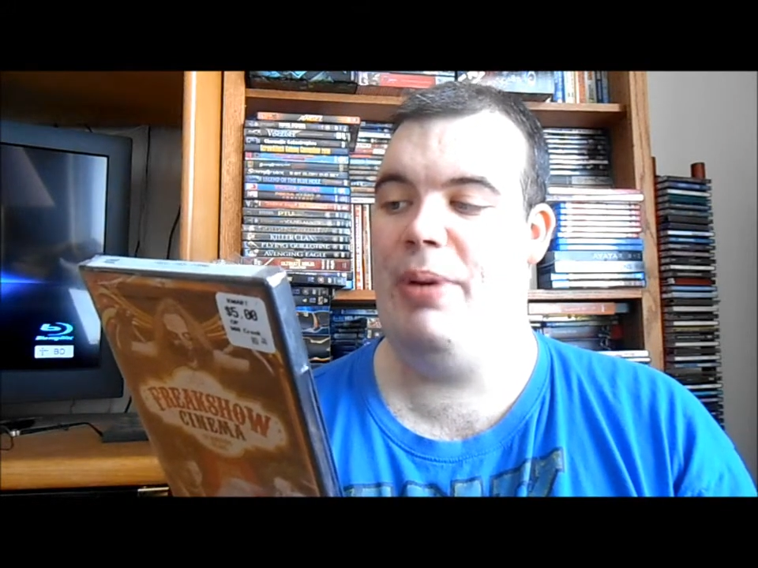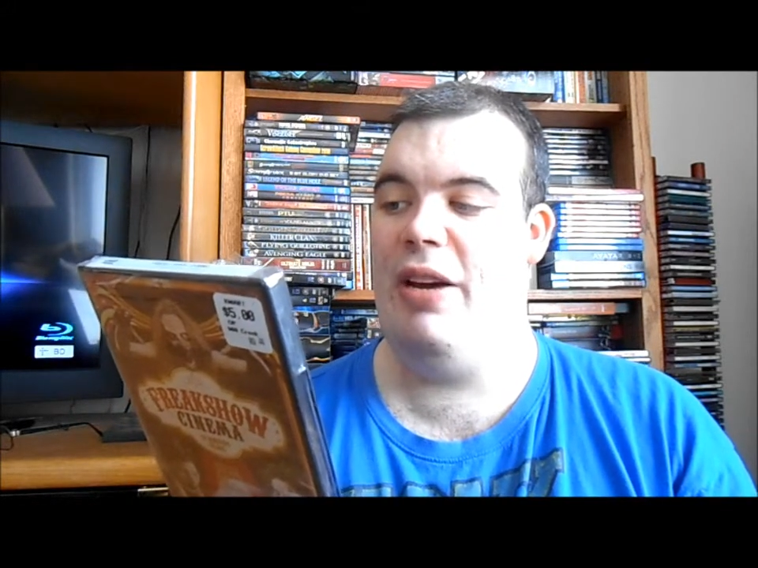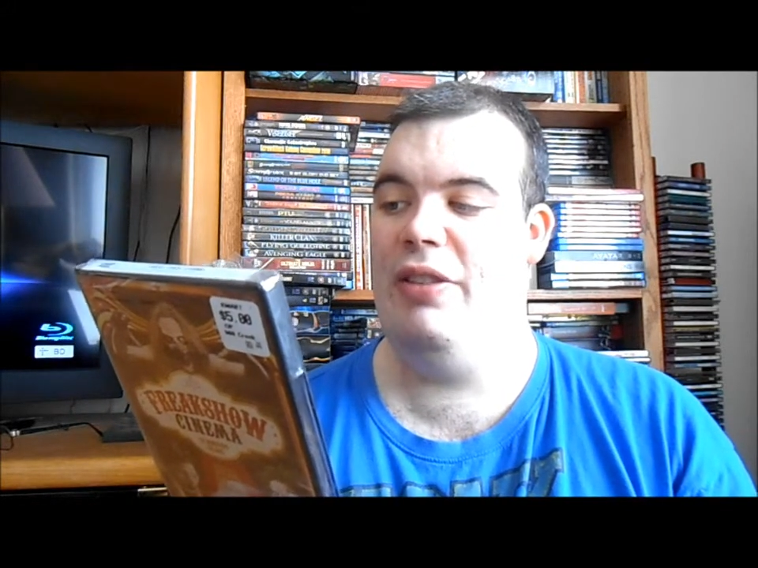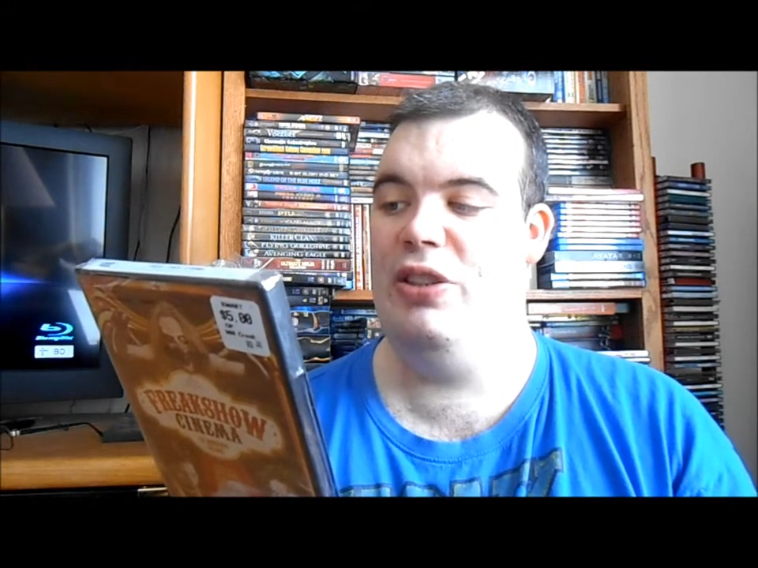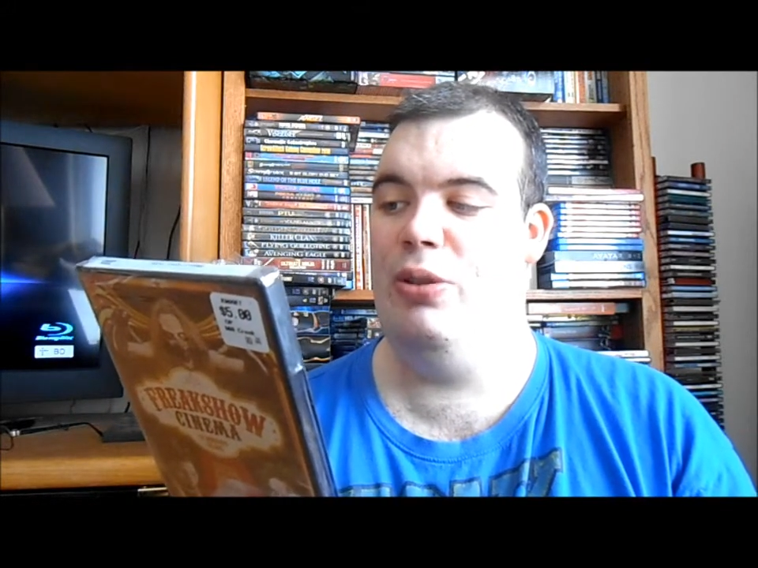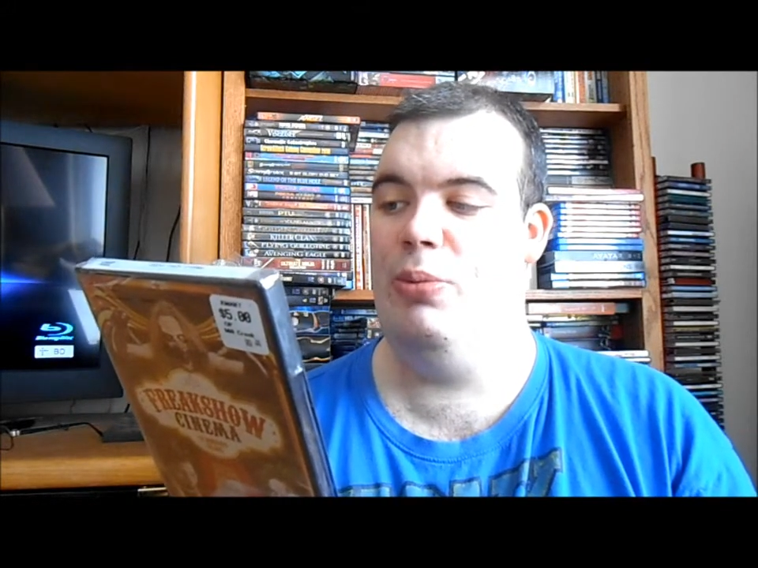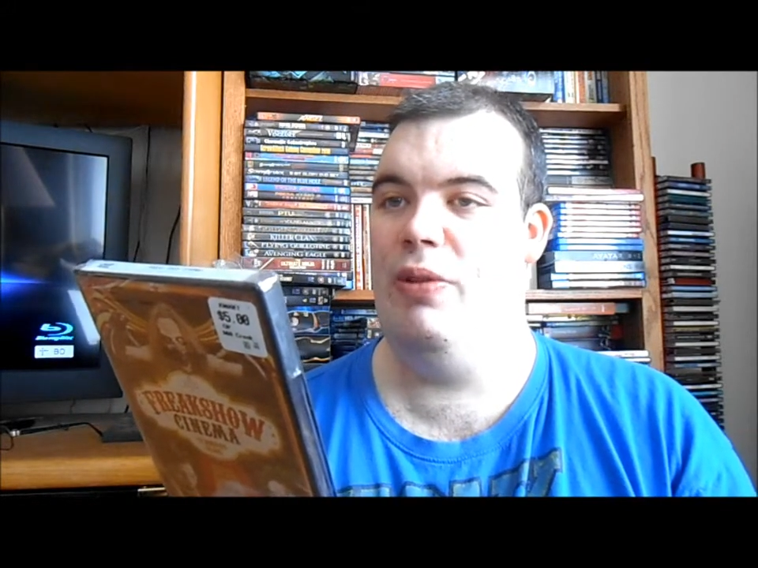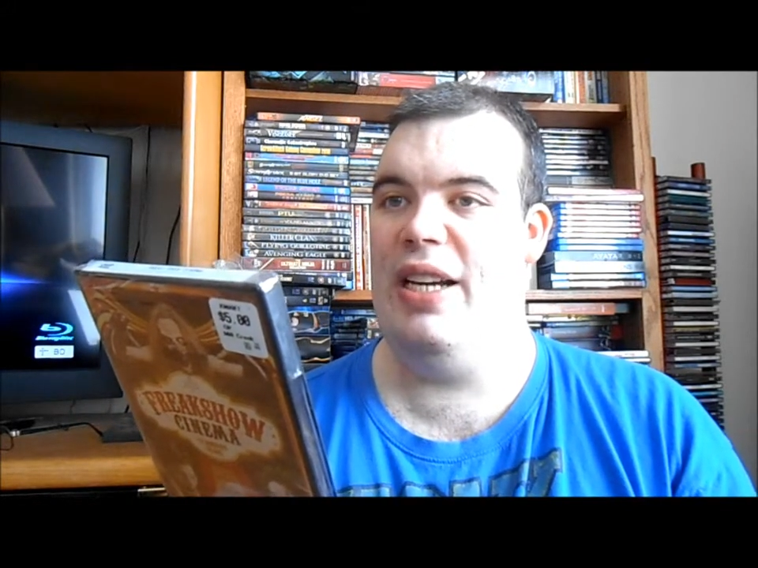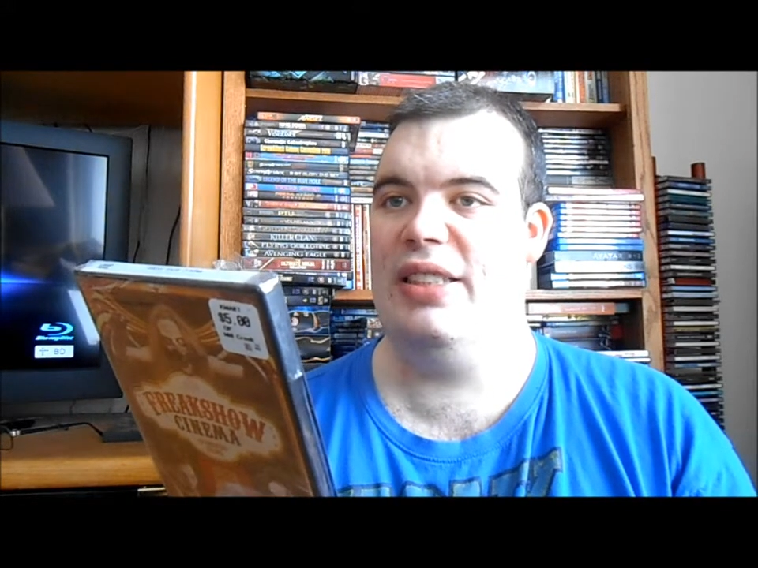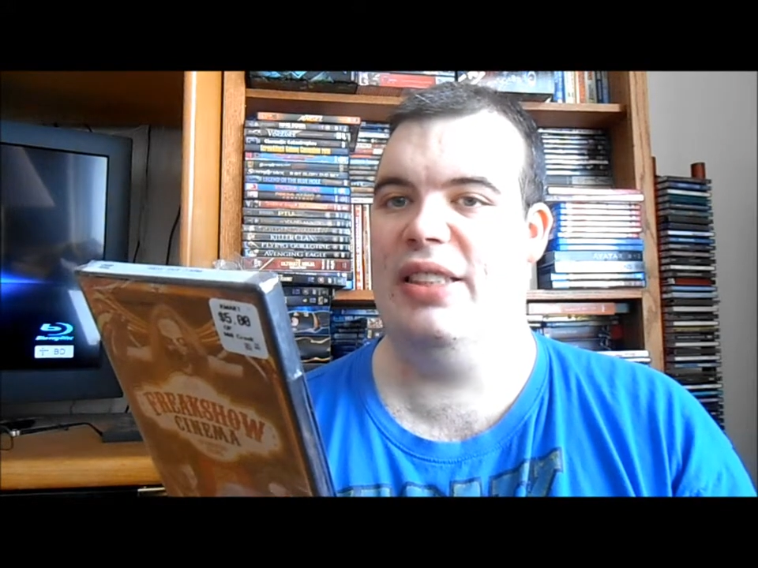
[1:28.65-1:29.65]

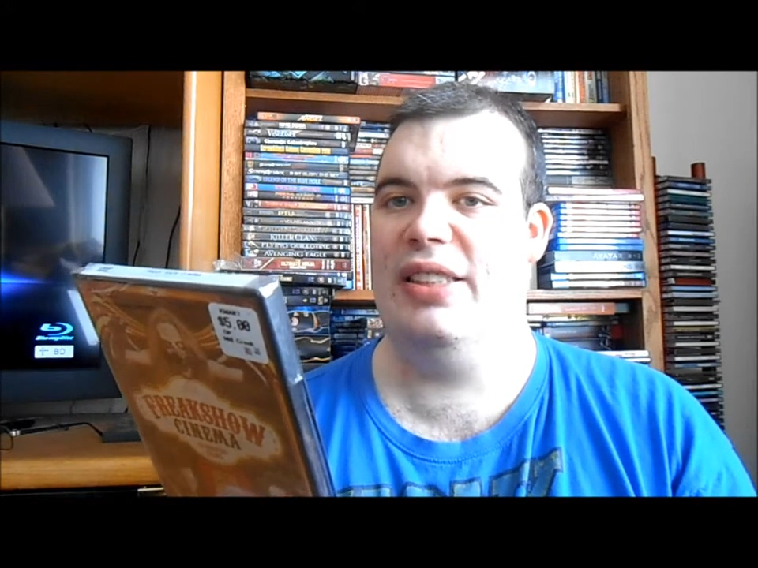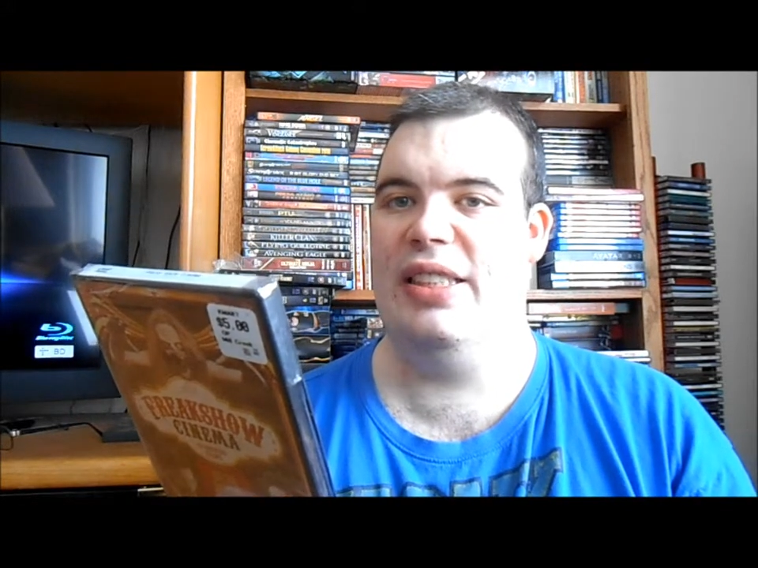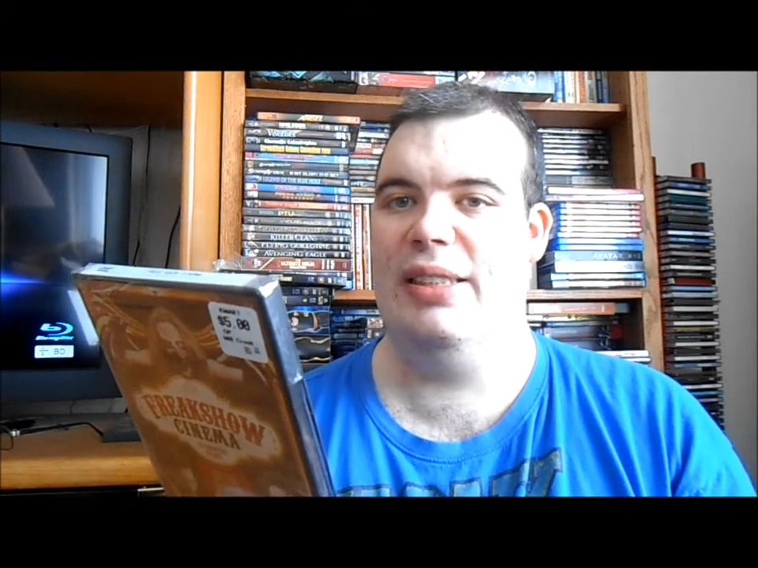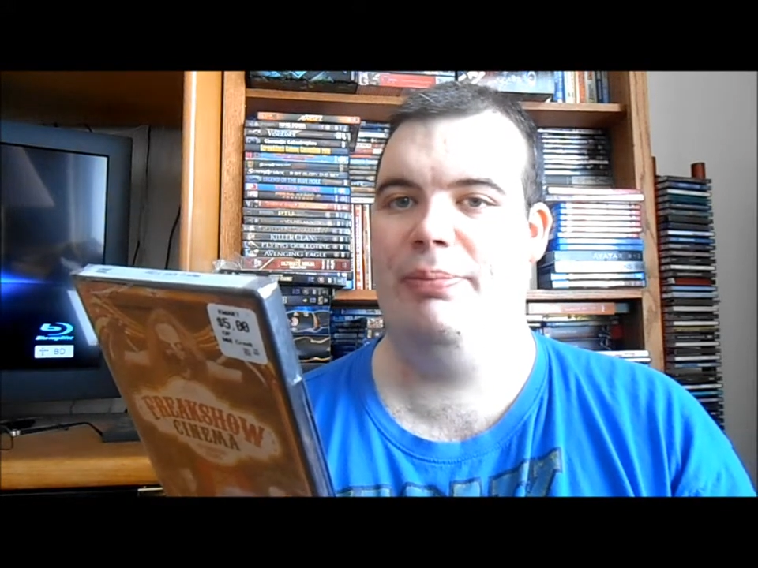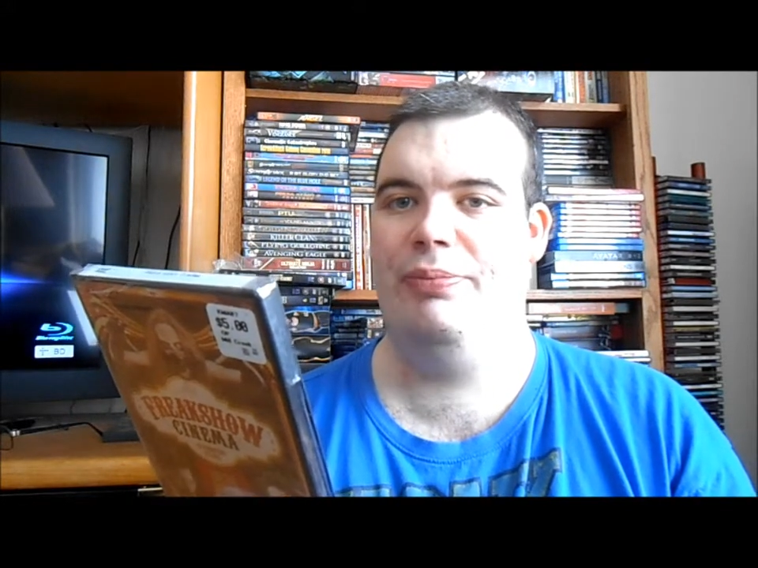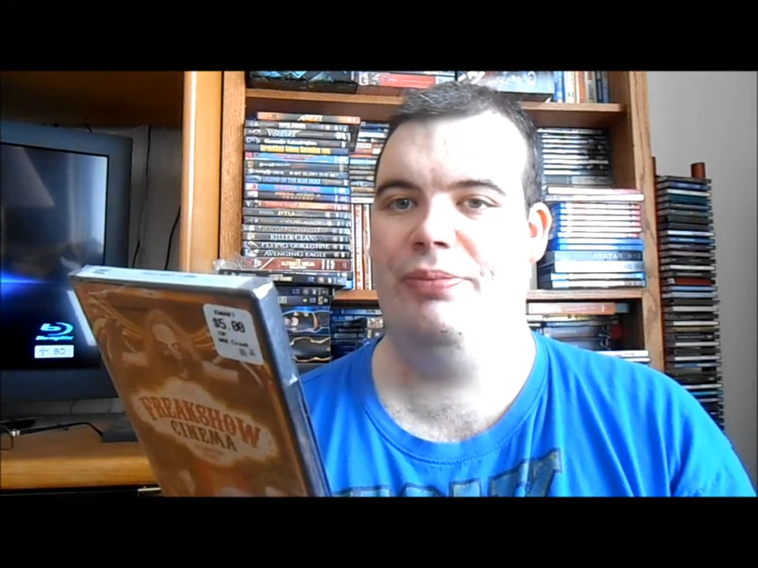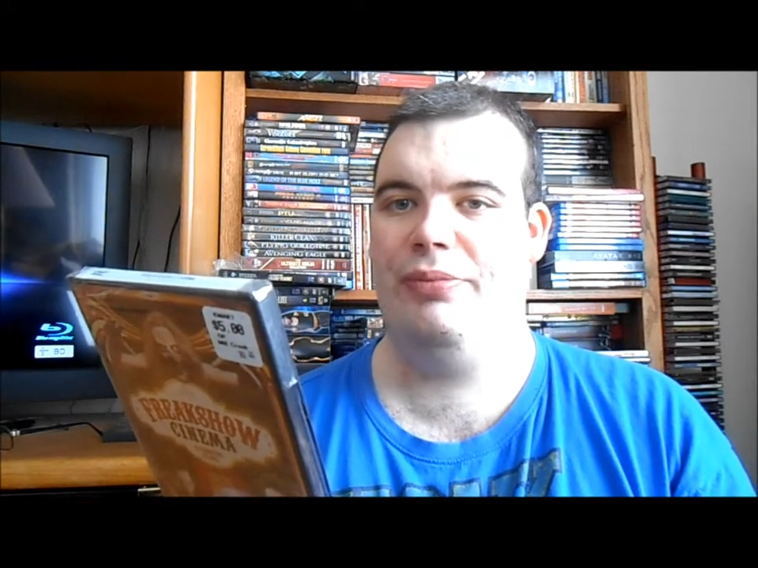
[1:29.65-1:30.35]
Paranormal Exorcism.